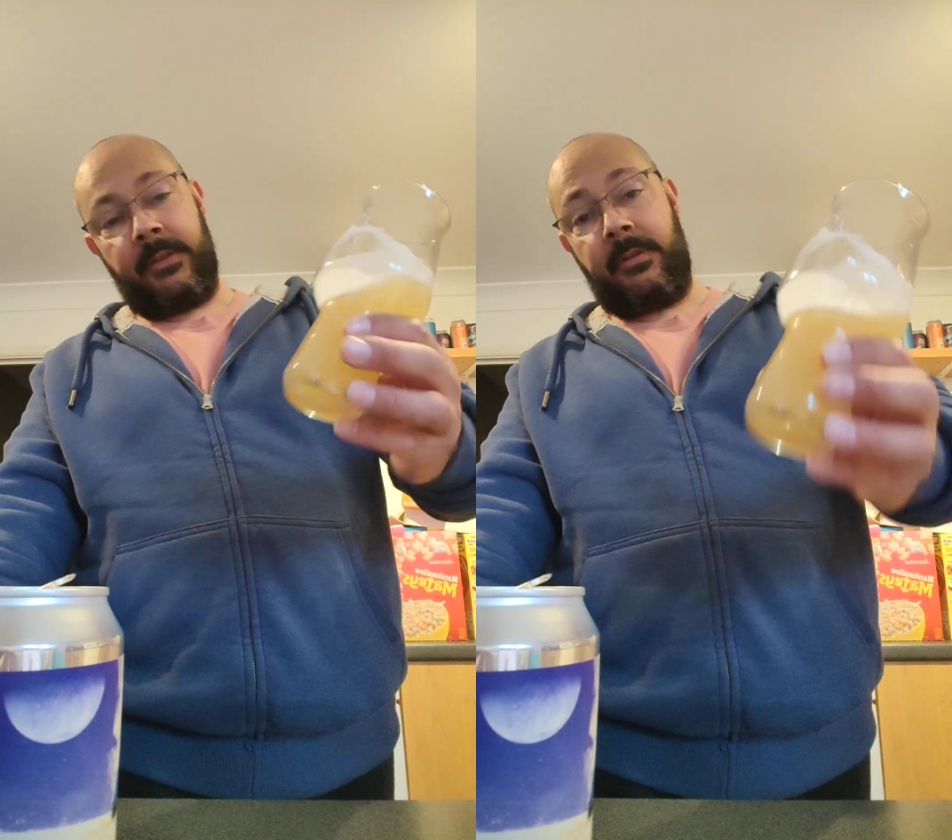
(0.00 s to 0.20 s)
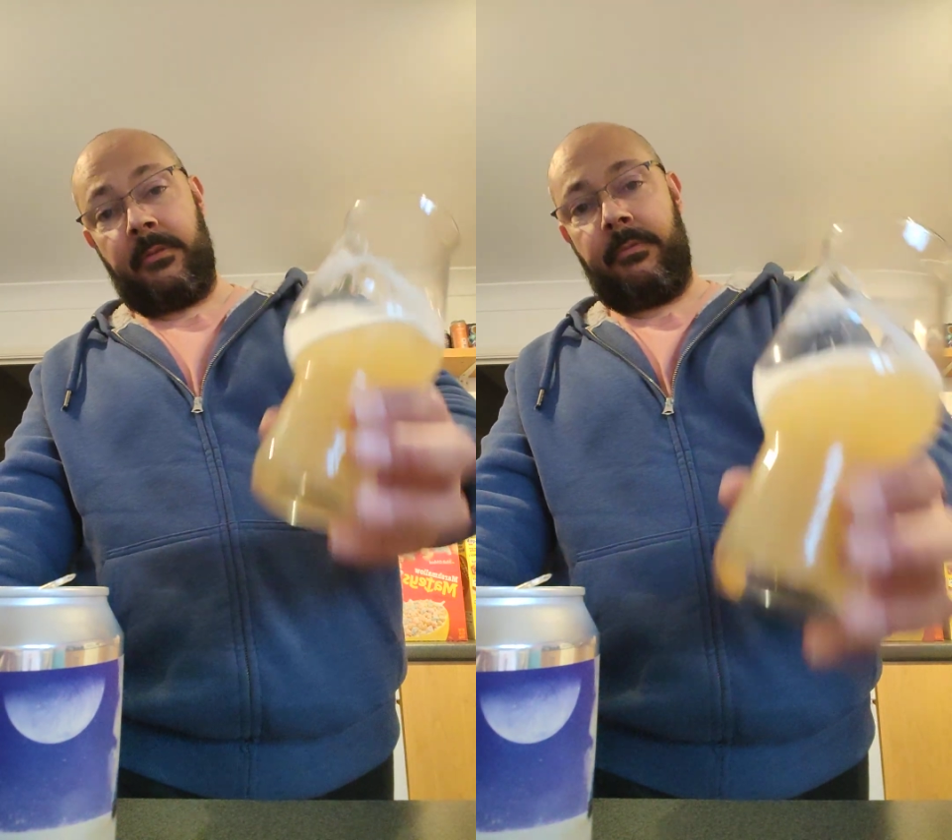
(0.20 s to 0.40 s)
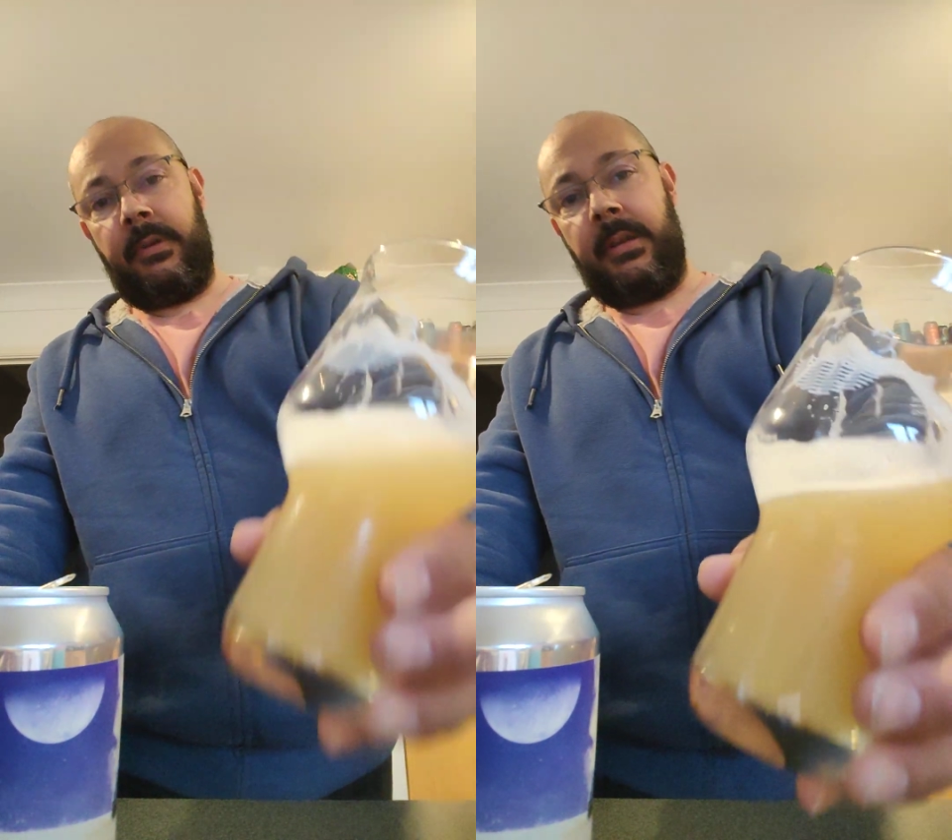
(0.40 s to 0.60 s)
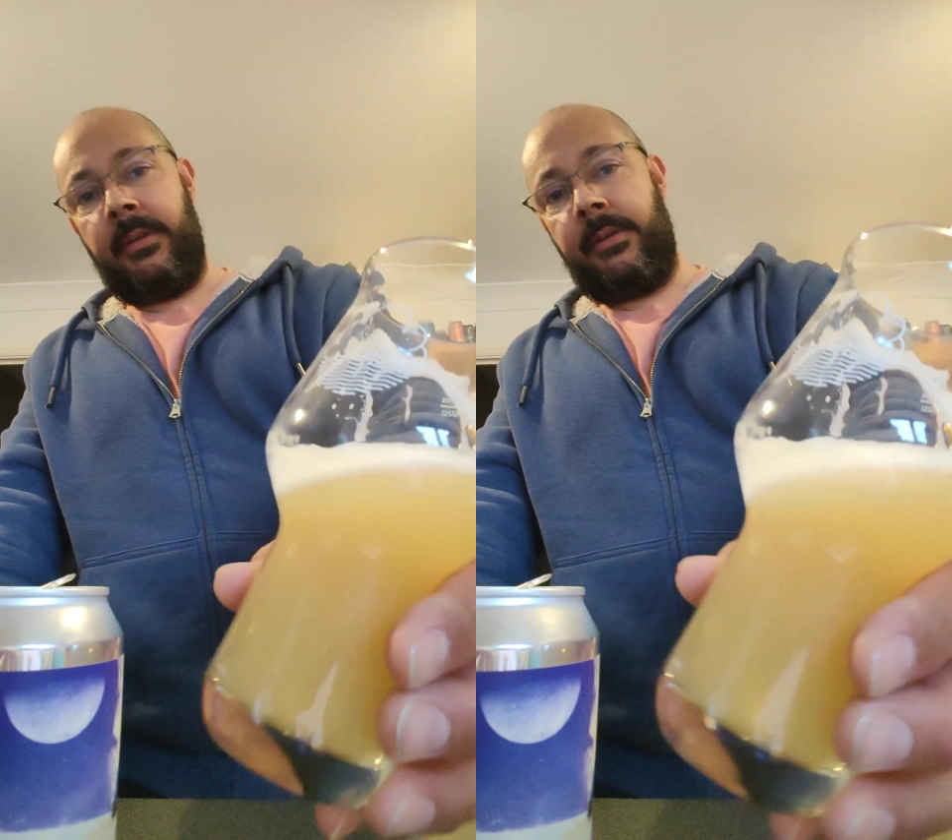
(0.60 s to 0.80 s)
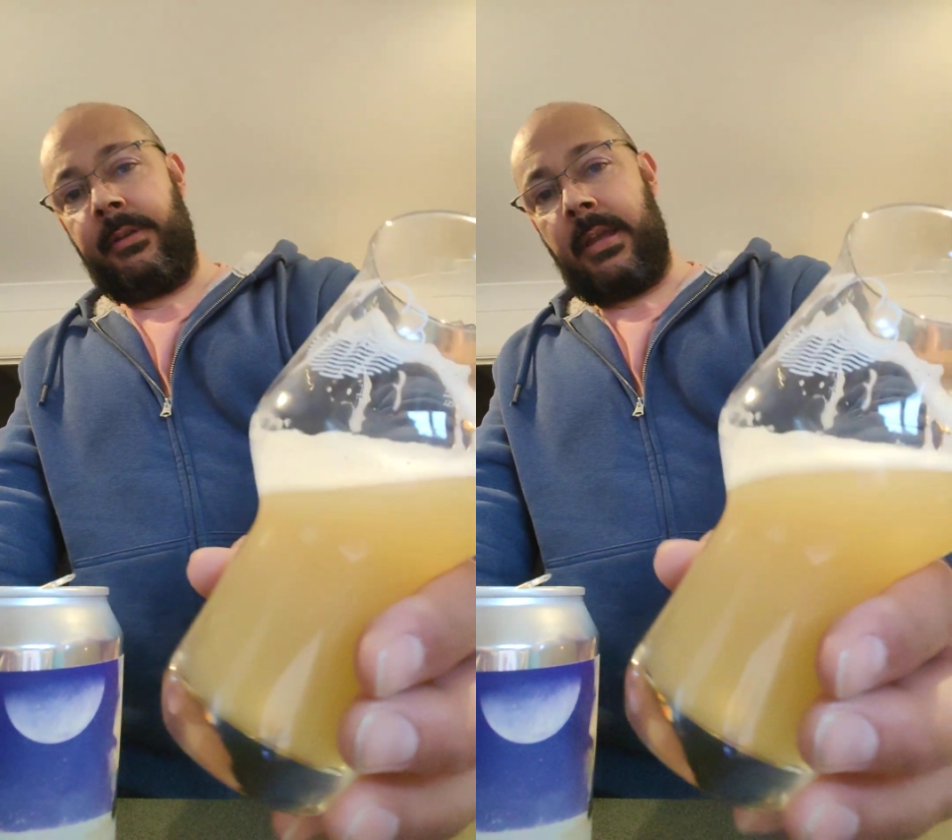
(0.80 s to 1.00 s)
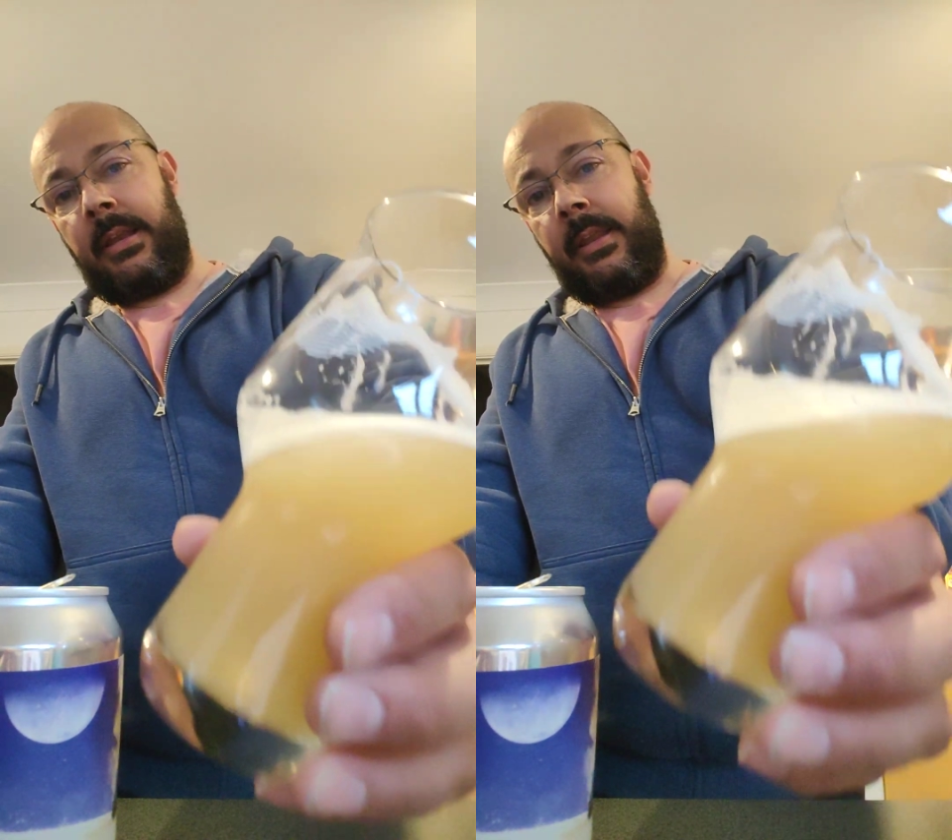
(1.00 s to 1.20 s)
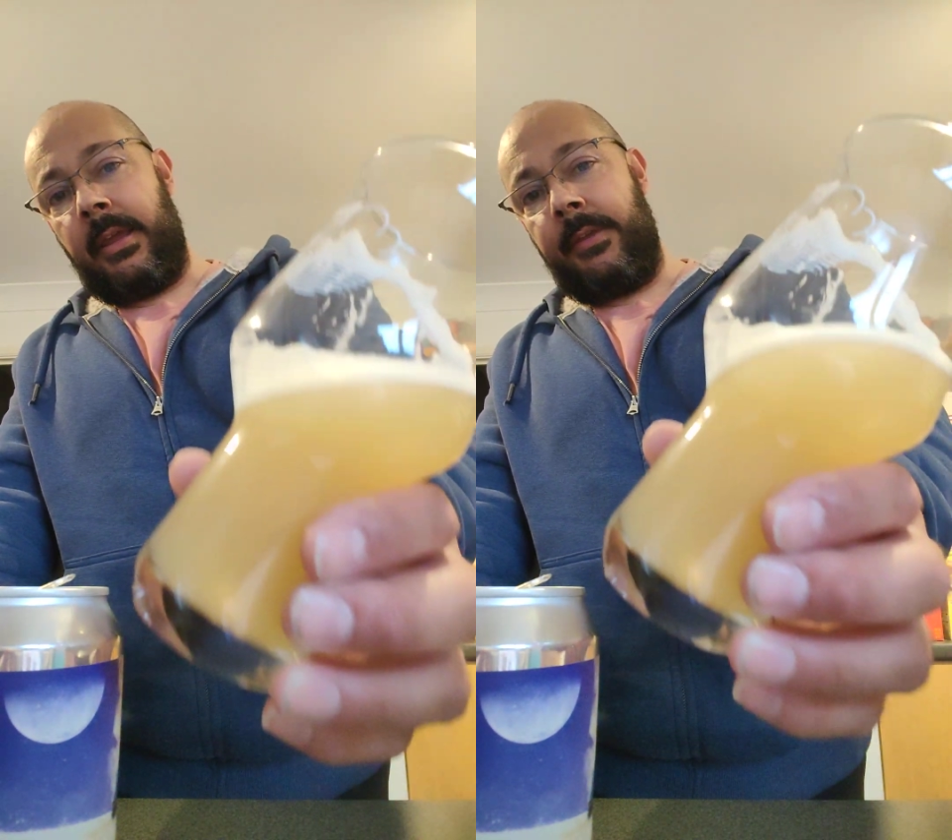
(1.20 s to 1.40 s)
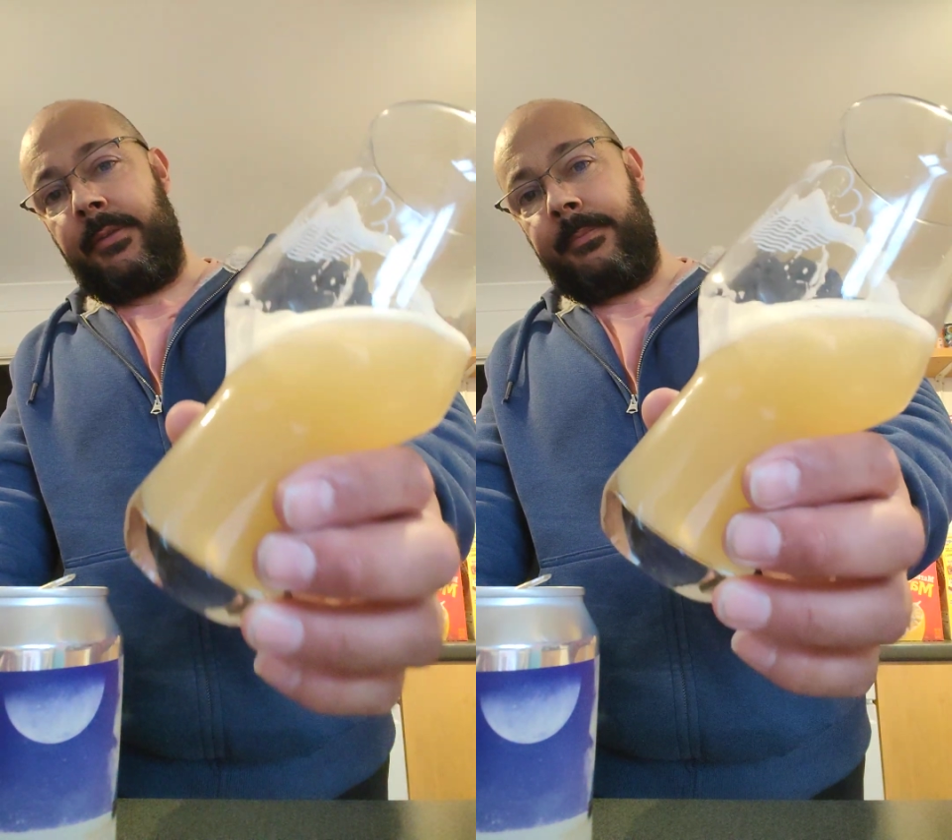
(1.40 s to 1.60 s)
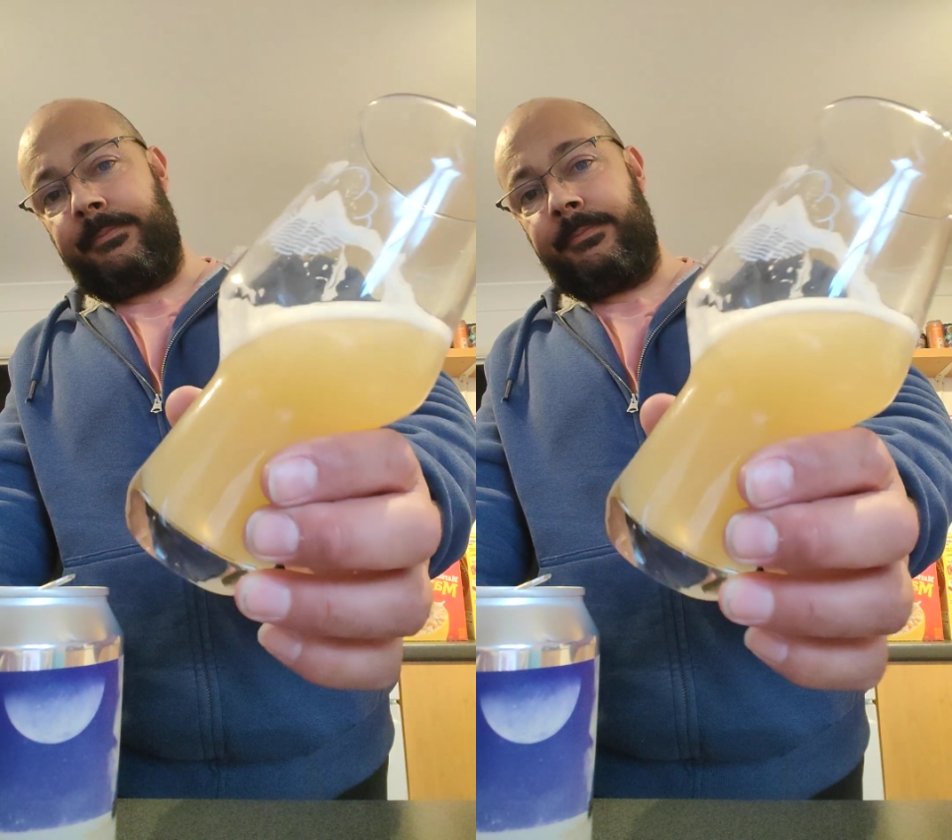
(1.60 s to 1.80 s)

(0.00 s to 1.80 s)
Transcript: It's got a really nice colour that has.